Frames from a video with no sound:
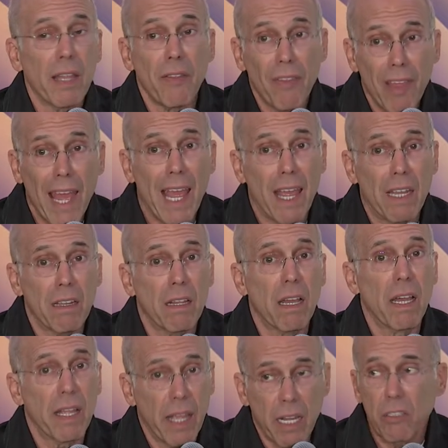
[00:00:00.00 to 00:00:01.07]
And that
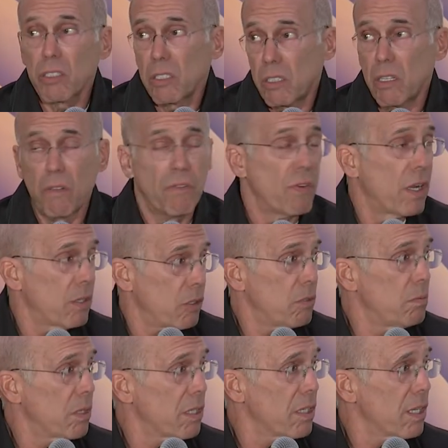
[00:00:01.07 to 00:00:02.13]
I actually did find
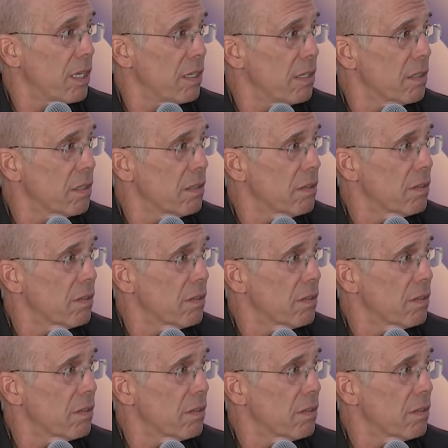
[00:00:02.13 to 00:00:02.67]
humiliating.